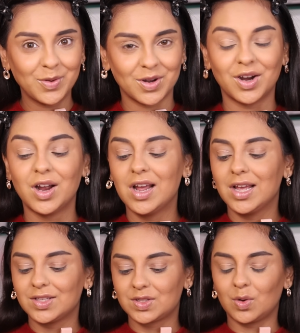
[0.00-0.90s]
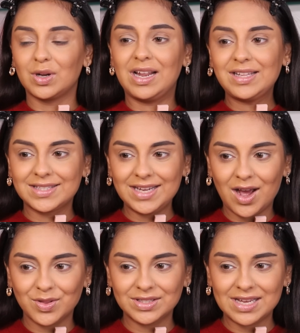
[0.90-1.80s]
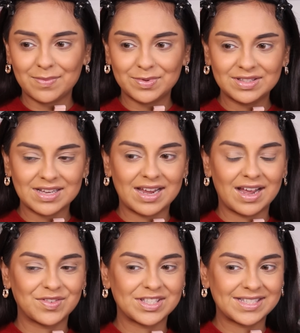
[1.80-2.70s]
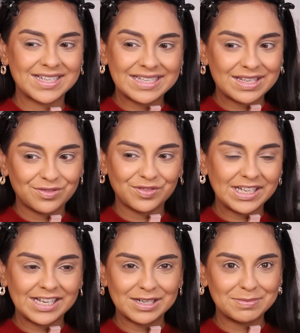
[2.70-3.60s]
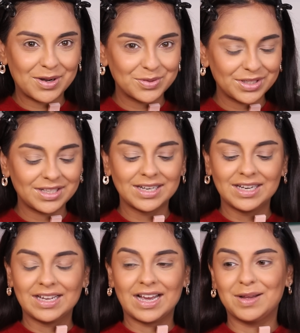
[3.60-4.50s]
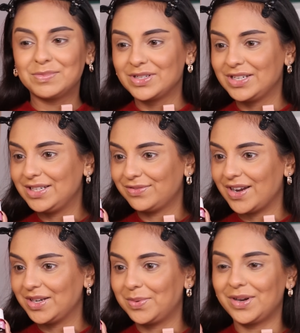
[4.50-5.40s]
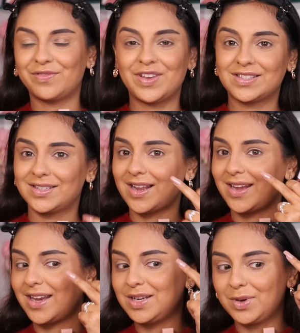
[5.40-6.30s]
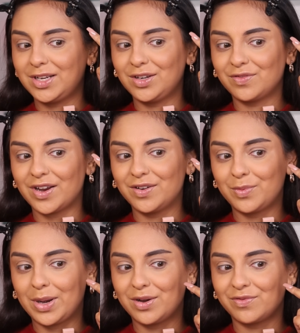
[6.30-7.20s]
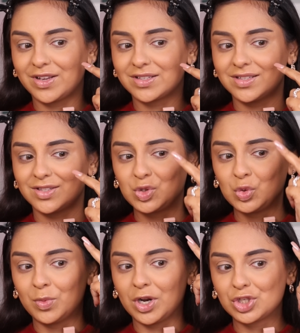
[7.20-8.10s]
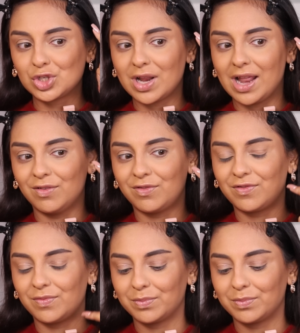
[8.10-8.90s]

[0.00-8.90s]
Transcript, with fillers: powder. So let's see how this happens. I have a stinky feeling about it. I'm going to need to find a way to fix it. I anyway need to find a way to fix this too much e l f